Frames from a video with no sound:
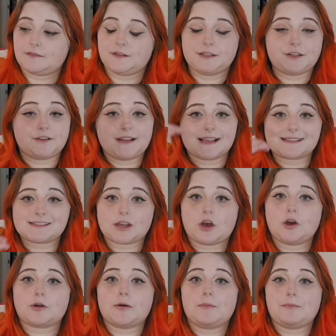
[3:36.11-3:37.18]
Then your next
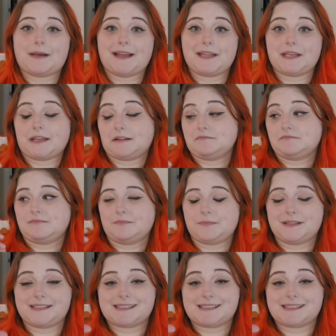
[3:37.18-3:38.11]
song might be